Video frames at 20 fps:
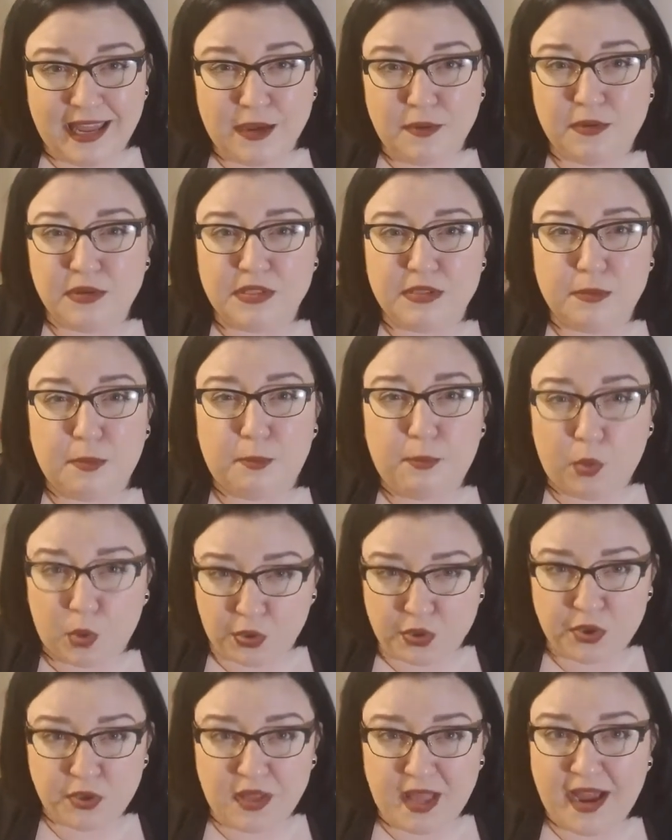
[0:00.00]
it was
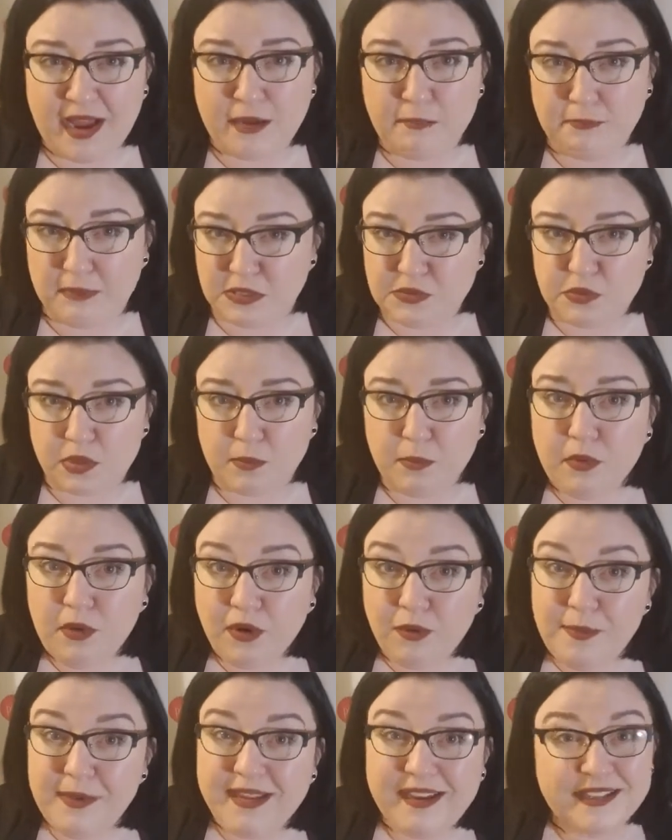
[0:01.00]
borderline
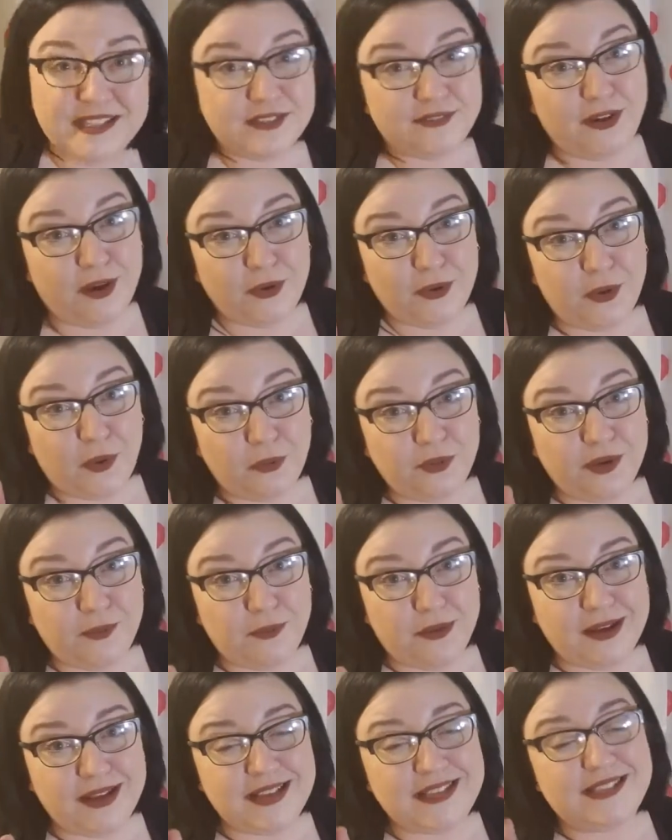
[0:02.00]
miserable because of how cold it
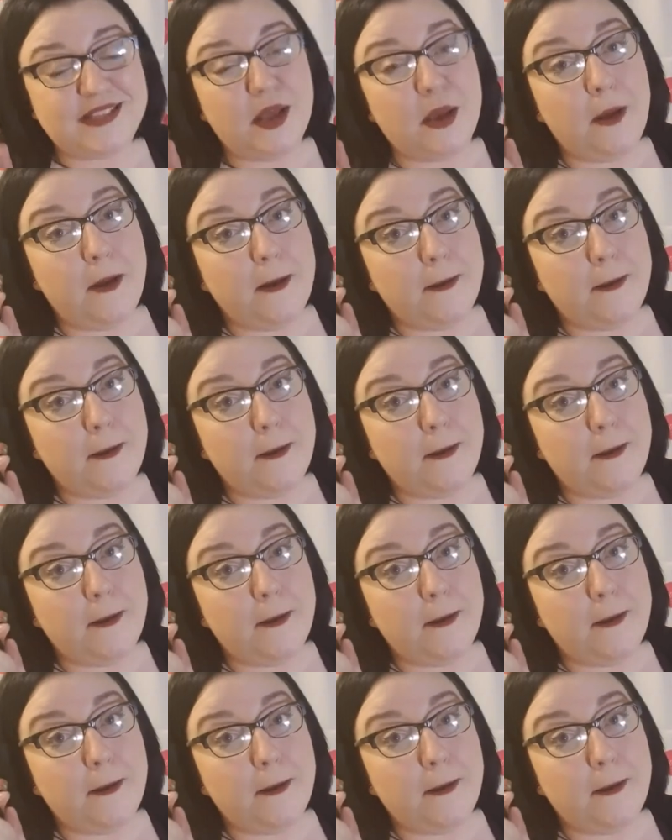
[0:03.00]
was,